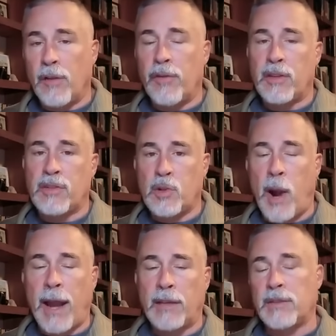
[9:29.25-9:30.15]
of the
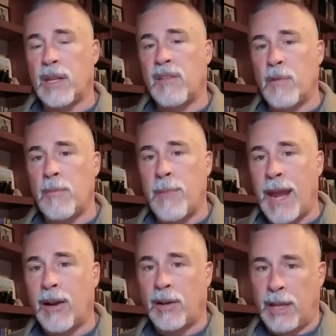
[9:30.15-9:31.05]
strikes that have been
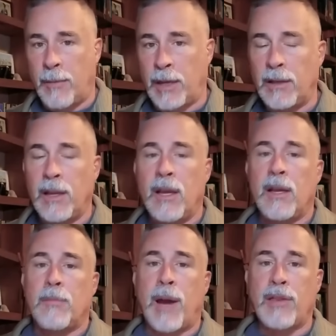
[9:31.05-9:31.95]
made on Yemen
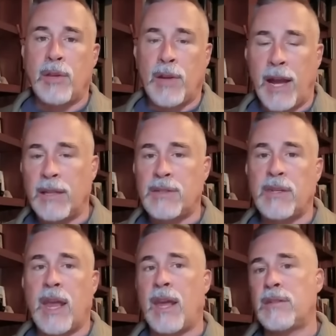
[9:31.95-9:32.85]
by the United
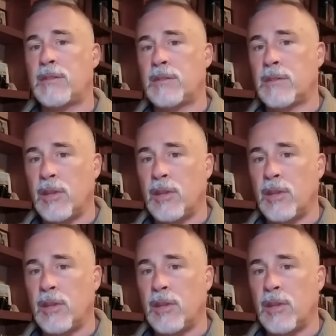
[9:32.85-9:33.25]
States,